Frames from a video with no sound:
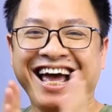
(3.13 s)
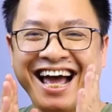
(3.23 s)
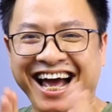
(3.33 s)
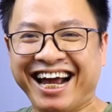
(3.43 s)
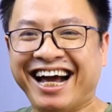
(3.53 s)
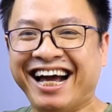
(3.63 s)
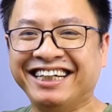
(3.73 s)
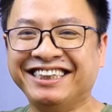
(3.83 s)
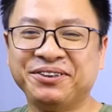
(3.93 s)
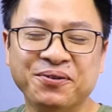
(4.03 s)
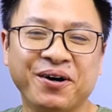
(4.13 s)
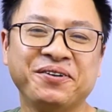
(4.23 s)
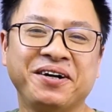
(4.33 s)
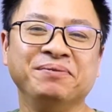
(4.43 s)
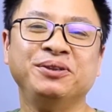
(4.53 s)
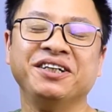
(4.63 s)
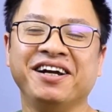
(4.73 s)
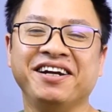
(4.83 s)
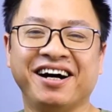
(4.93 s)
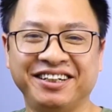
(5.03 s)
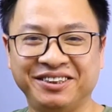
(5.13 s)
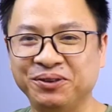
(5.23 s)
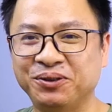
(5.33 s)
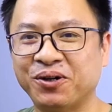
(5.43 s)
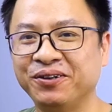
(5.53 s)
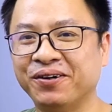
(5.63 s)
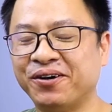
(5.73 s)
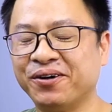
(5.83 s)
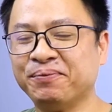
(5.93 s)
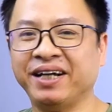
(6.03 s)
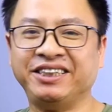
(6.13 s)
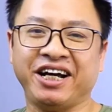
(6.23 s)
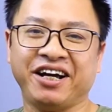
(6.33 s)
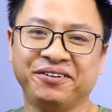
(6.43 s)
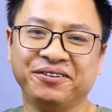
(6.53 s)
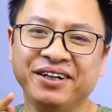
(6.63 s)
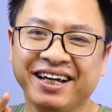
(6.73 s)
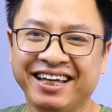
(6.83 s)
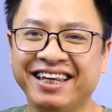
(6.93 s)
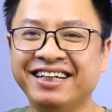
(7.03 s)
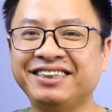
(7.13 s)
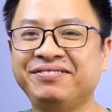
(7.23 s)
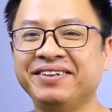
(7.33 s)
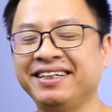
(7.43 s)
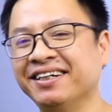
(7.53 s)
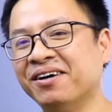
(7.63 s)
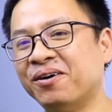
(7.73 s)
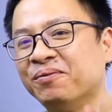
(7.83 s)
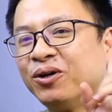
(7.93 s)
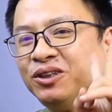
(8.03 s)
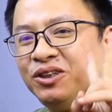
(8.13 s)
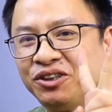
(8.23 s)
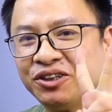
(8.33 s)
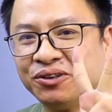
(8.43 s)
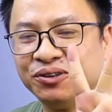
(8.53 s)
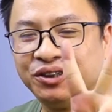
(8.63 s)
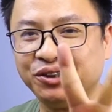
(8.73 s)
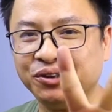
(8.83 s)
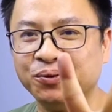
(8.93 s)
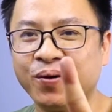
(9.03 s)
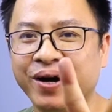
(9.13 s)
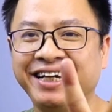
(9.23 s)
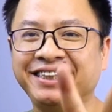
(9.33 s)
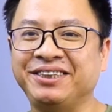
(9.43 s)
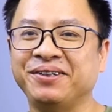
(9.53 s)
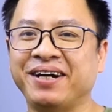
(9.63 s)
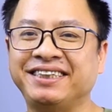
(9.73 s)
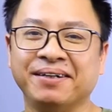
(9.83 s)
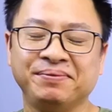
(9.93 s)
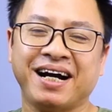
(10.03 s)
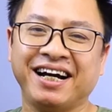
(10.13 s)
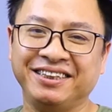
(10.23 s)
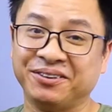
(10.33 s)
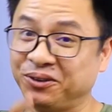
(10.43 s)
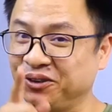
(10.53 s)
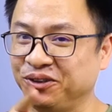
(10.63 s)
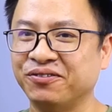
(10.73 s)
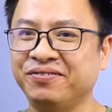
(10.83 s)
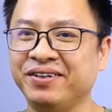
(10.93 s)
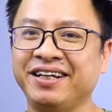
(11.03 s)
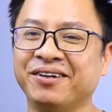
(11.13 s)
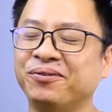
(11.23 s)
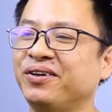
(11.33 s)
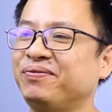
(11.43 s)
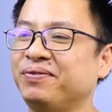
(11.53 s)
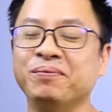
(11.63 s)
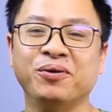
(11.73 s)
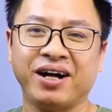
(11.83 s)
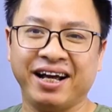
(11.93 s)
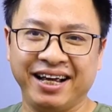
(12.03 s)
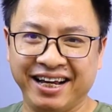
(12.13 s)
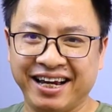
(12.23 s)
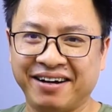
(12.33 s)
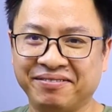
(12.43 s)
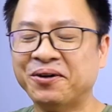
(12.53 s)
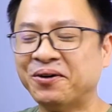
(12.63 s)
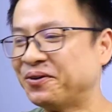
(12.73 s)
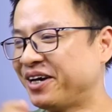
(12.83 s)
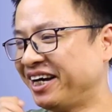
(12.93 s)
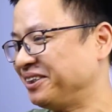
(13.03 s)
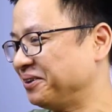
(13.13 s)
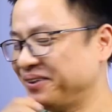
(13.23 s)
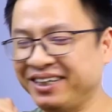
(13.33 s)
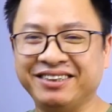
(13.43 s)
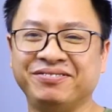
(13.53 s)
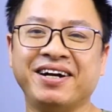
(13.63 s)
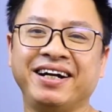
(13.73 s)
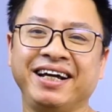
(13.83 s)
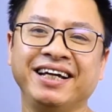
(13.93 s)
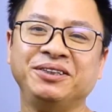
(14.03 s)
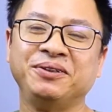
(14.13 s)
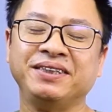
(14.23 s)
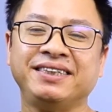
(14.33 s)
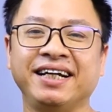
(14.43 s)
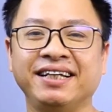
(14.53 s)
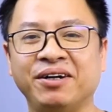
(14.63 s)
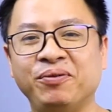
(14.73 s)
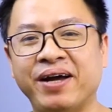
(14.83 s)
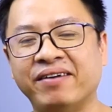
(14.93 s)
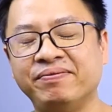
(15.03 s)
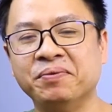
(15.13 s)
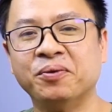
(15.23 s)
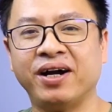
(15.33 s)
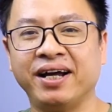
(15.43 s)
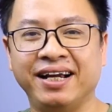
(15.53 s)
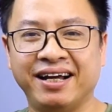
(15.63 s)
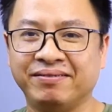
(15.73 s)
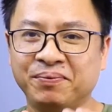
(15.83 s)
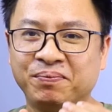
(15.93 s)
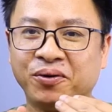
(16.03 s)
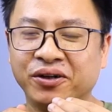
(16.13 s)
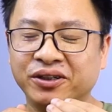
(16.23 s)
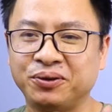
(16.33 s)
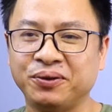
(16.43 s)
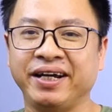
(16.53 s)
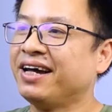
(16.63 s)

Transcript: Hi guys, welcome to another tutorial on my channel. In this video, I'm going to show you two ways to add subtitle to your video with Filmora 11. Okay, so it is very interesting that we have Filmora 11.3